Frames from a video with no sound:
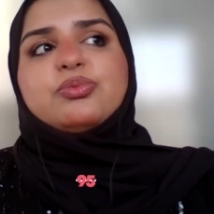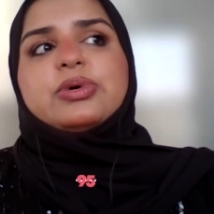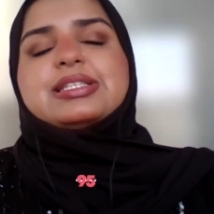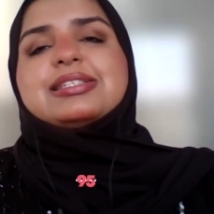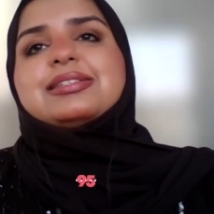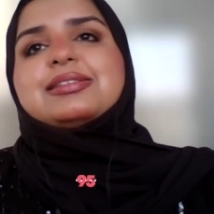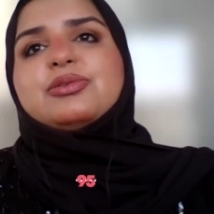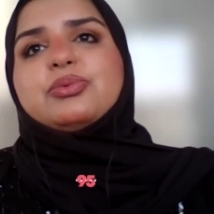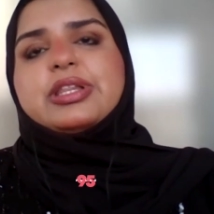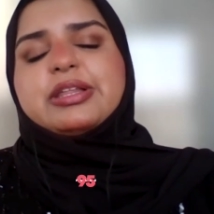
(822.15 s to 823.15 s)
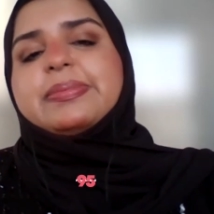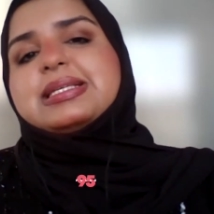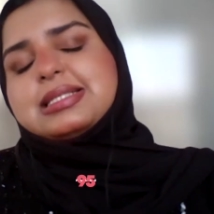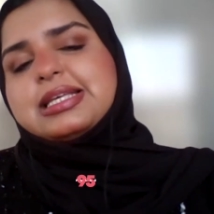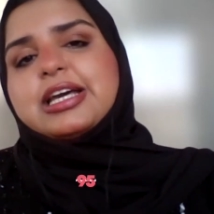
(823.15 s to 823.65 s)
what's the
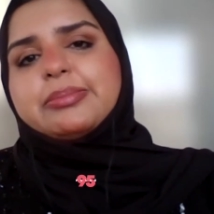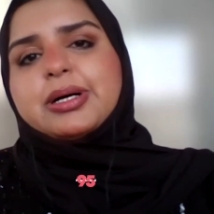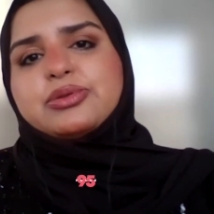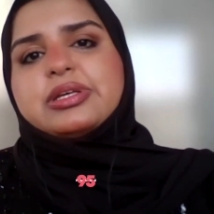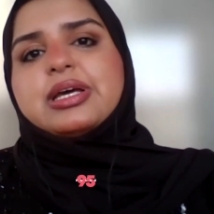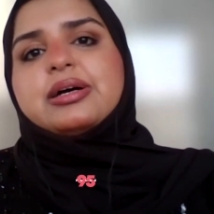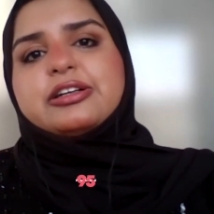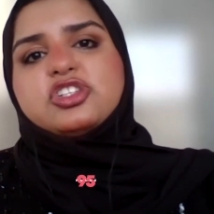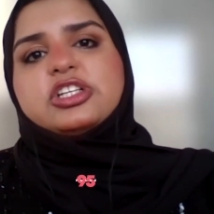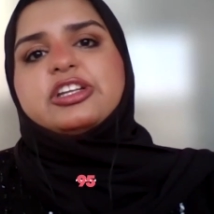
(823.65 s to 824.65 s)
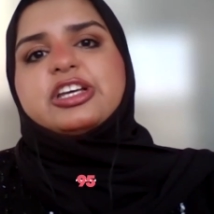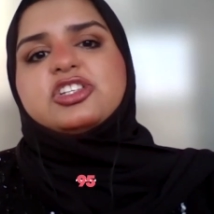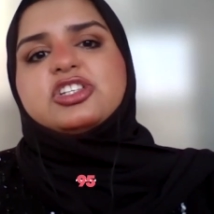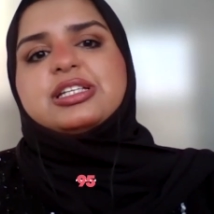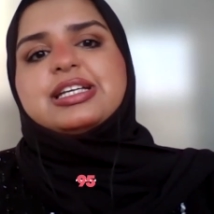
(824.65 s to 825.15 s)
best thing about the younger
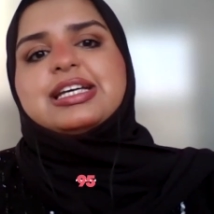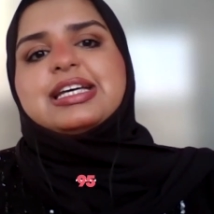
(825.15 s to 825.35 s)
generation